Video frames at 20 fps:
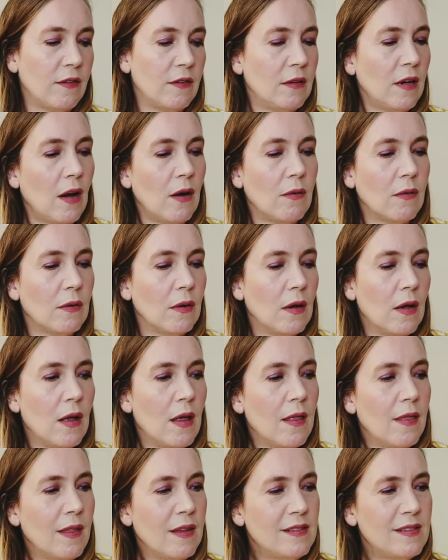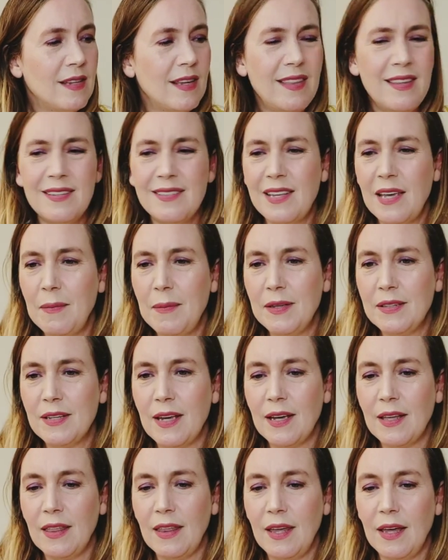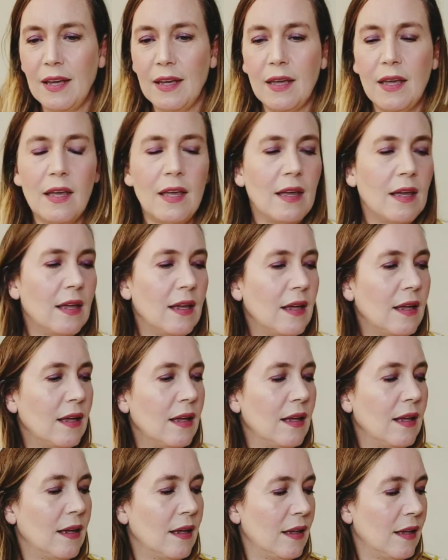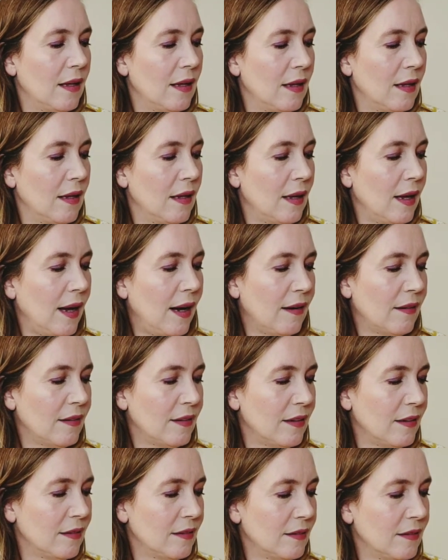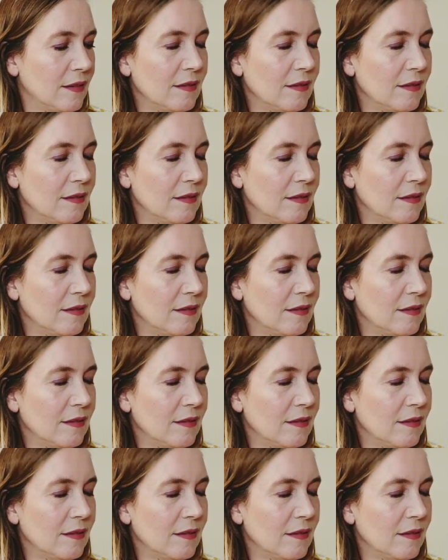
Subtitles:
No, they say the same exact thing. I don't know.